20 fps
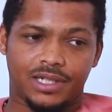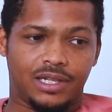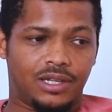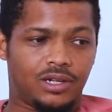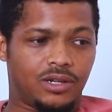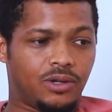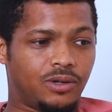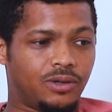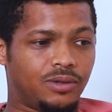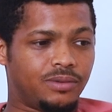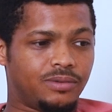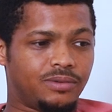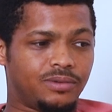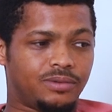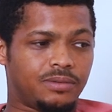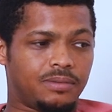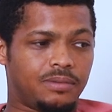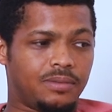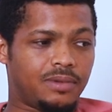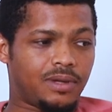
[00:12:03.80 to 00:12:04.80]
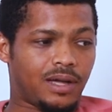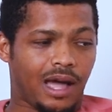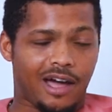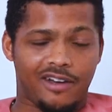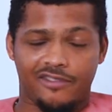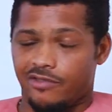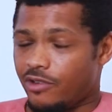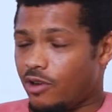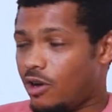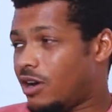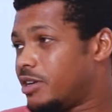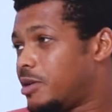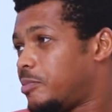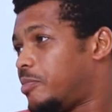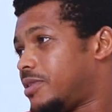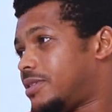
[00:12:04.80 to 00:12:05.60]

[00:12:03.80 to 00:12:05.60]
you know, have your hundred